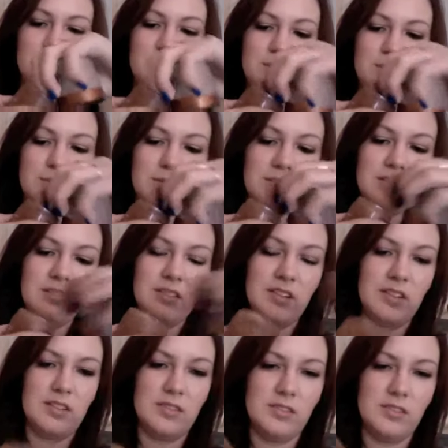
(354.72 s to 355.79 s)
swirl it
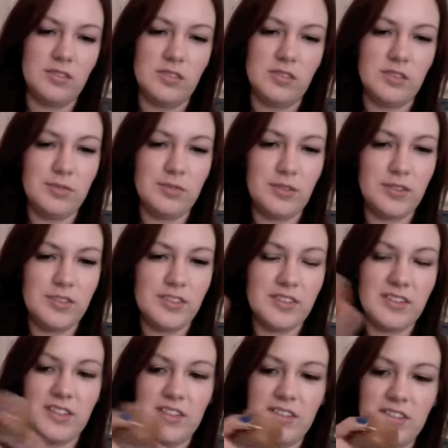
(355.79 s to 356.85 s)
round. You've all
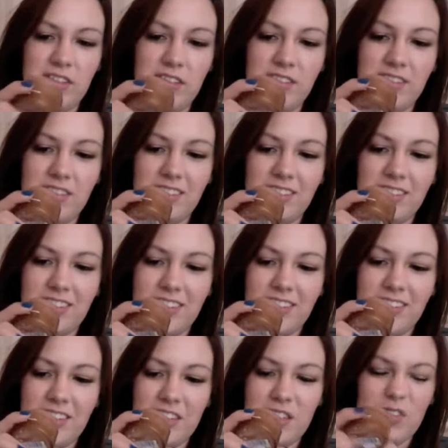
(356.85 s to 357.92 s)
seen,
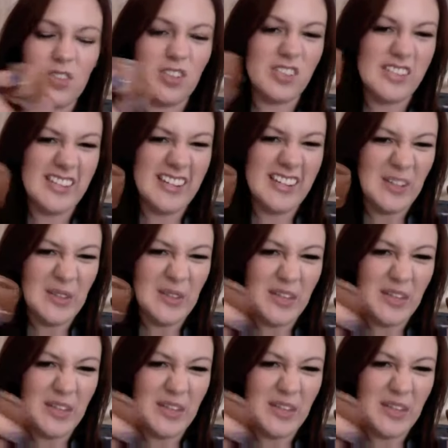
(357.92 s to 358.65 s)
you've all seen how